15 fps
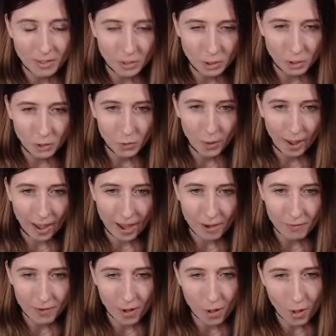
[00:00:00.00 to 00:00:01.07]
that you
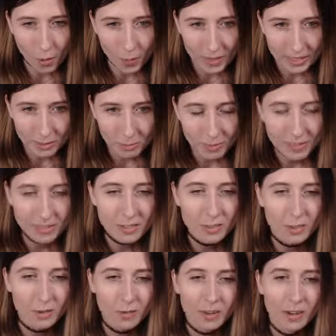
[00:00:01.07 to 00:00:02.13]
have always been
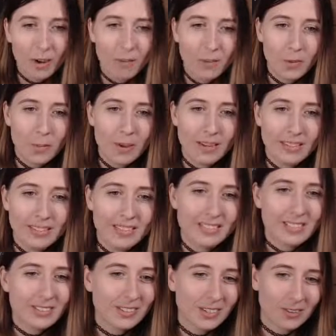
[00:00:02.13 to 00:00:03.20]
deserving of the best.
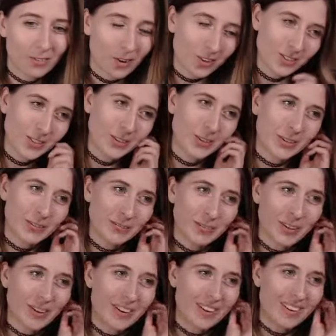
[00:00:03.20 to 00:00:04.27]
Sincerely, Russell.
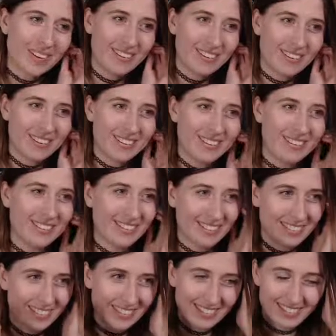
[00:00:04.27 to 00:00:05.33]

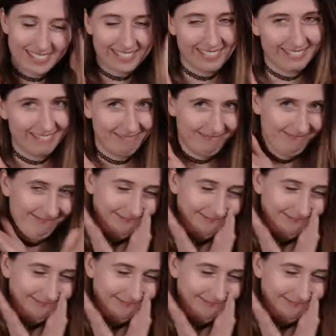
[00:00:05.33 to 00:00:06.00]
Aww.